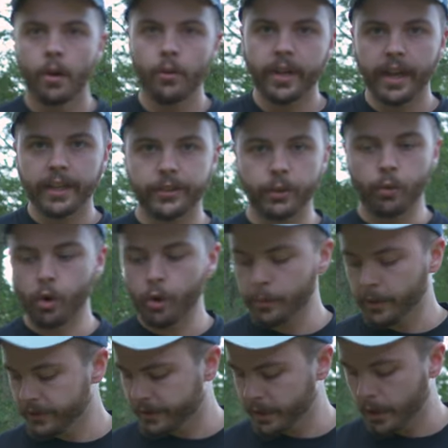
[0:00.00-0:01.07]
Okay, so we're
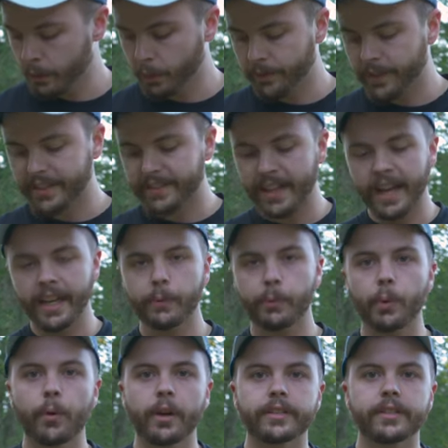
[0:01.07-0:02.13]
almost done. We've decided
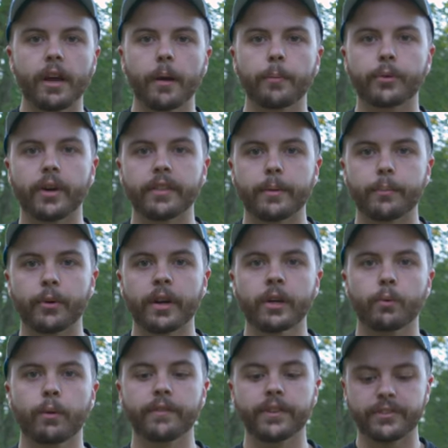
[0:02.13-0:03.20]
we wanted to upgrade the brick.
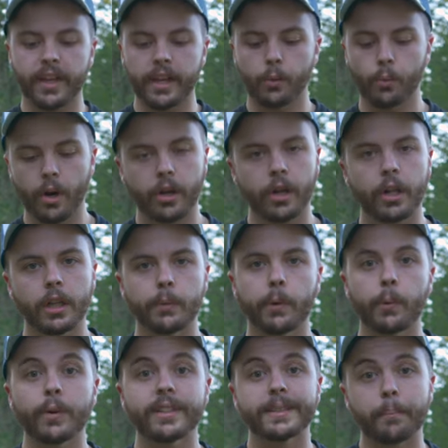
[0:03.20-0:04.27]
We've decided what color
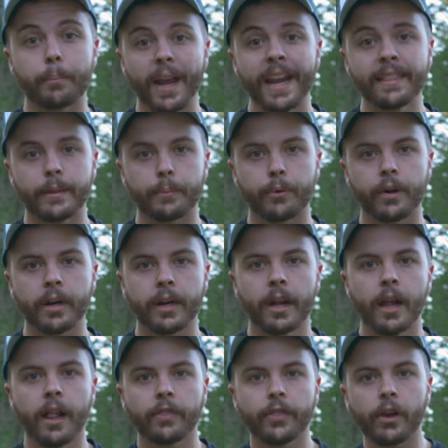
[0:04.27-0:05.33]
we want to paint the brick.
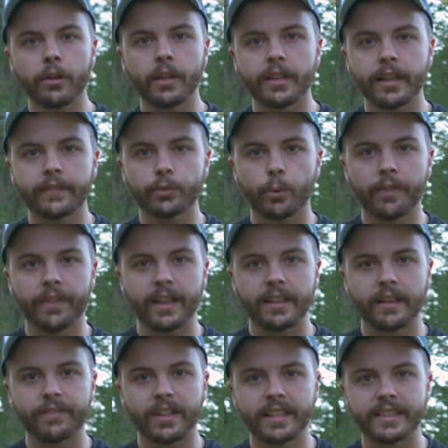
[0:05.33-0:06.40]
That only leaves one thing
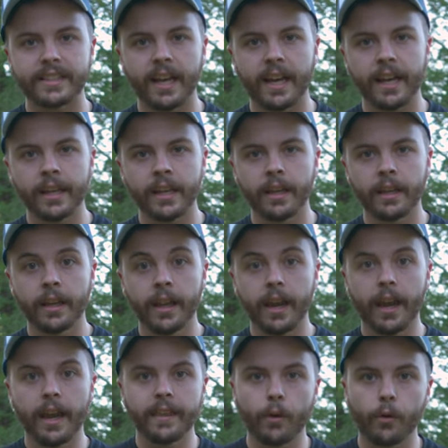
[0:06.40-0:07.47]
left to decide,
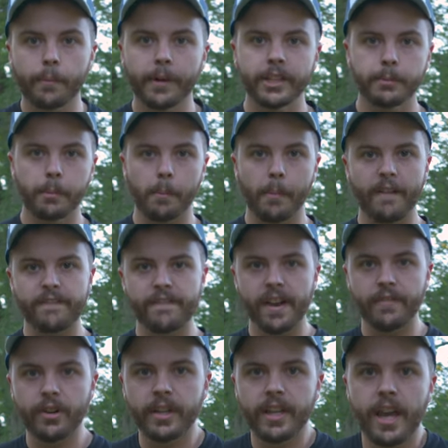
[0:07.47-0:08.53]
and that reminds me of my
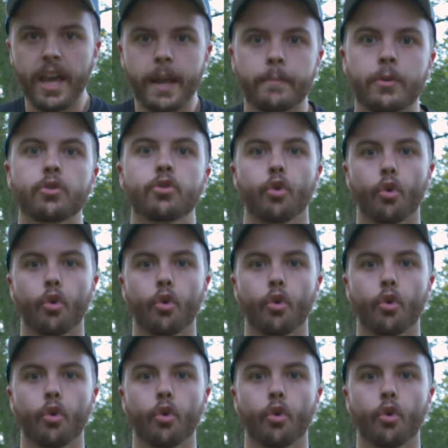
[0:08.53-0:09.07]
favorite game.